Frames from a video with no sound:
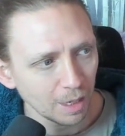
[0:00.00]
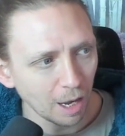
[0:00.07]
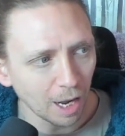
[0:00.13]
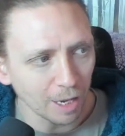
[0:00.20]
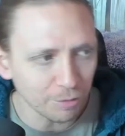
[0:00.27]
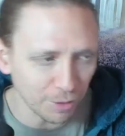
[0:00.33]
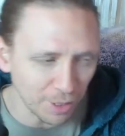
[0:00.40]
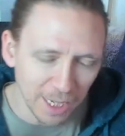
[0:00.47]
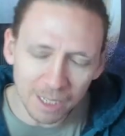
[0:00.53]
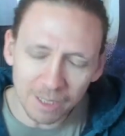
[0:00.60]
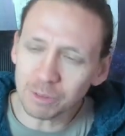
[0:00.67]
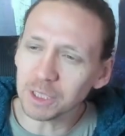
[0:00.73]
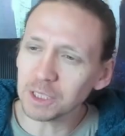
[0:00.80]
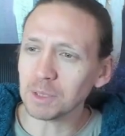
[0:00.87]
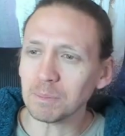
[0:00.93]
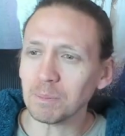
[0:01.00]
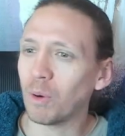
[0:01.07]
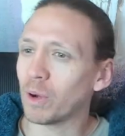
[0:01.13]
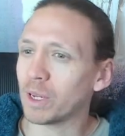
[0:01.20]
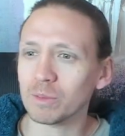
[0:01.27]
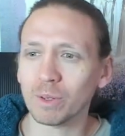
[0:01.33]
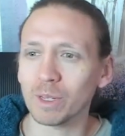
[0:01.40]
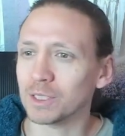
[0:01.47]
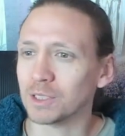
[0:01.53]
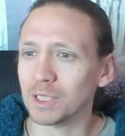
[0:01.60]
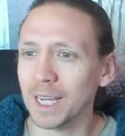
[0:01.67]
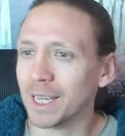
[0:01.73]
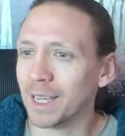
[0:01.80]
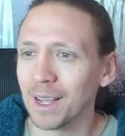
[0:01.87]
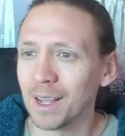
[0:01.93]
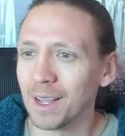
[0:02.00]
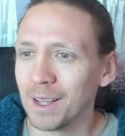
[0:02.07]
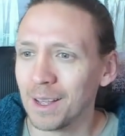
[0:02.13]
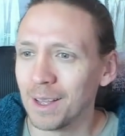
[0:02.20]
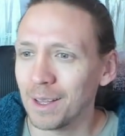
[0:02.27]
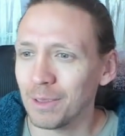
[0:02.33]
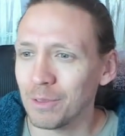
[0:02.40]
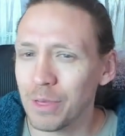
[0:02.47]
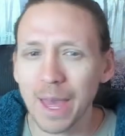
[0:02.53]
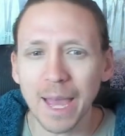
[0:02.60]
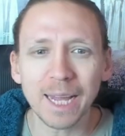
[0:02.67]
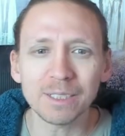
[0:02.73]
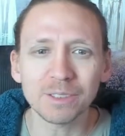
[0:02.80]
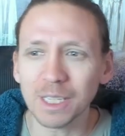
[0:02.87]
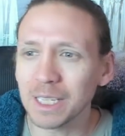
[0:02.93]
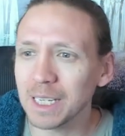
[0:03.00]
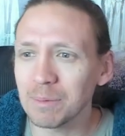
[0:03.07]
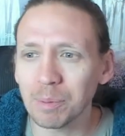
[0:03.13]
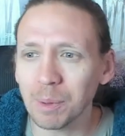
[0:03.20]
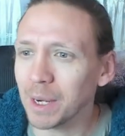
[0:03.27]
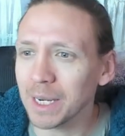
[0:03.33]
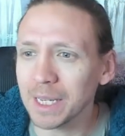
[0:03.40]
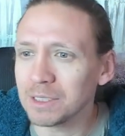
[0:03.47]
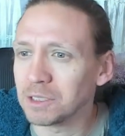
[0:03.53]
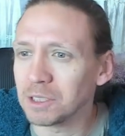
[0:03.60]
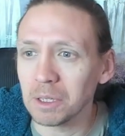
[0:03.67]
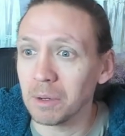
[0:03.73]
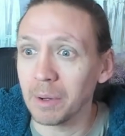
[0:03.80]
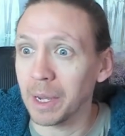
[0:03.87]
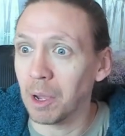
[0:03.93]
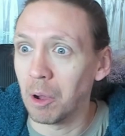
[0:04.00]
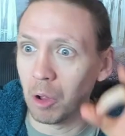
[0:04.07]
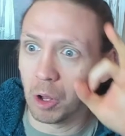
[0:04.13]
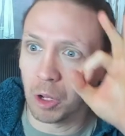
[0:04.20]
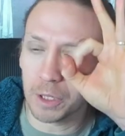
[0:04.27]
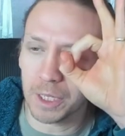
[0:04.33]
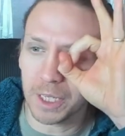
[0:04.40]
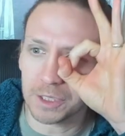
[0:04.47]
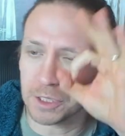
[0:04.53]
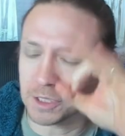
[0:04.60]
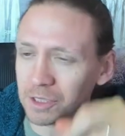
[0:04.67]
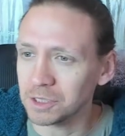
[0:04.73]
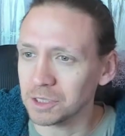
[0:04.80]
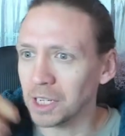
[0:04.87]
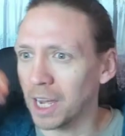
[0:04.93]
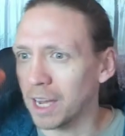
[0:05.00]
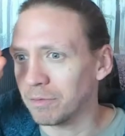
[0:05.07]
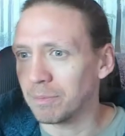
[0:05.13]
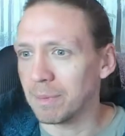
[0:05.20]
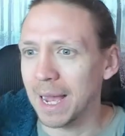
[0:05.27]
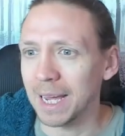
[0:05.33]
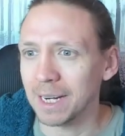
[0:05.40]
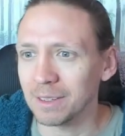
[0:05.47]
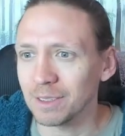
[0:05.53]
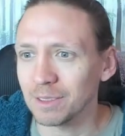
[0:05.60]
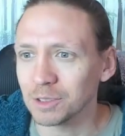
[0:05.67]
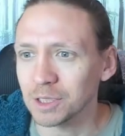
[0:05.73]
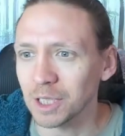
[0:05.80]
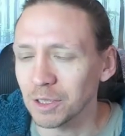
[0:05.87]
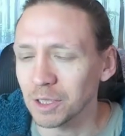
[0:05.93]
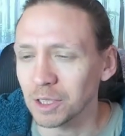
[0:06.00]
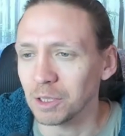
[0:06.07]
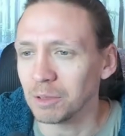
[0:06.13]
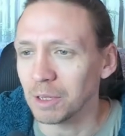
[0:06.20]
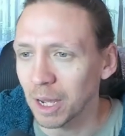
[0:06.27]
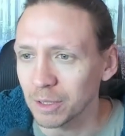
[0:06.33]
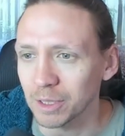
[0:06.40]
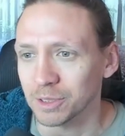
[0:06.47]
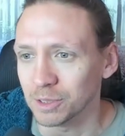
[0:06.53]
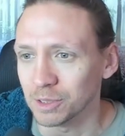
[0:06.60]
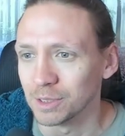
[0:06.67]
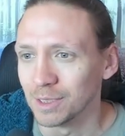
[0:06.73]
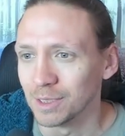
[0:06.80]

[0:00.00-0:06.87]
I think I've reached the point where it's like, they're deliberately doing all this stuff, man, so that you notice.